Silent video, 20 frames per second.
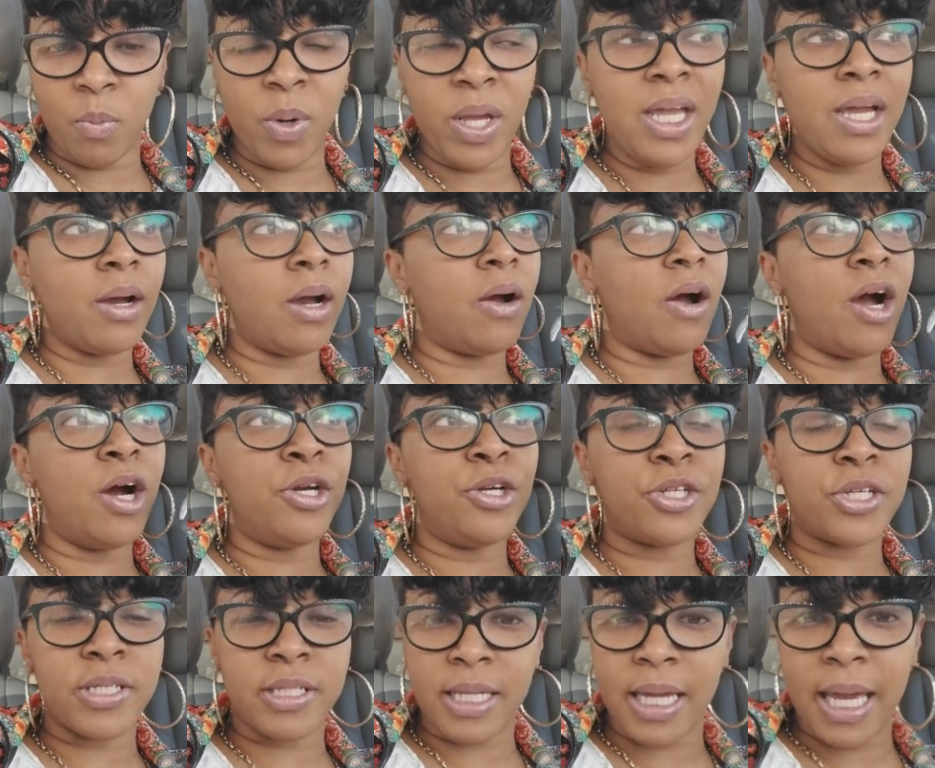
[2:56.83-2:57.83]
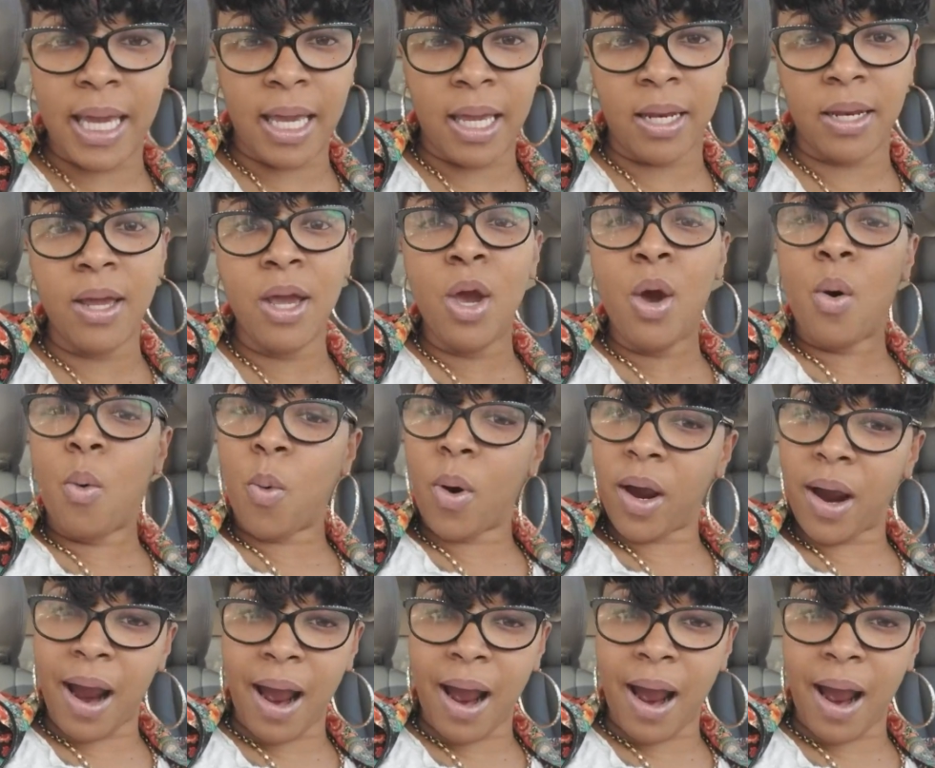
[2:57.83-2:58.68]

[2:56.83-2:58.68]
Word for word: We understand where